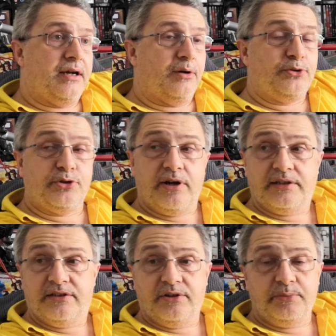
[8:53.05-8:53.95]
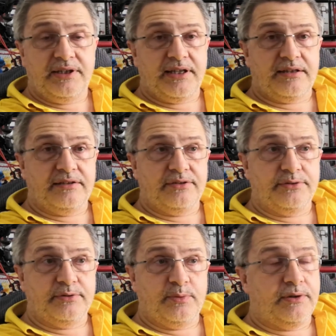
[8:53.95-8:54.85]
I'll try and do it with the other
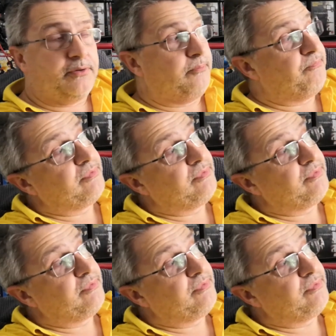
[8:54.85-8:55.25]
two as well.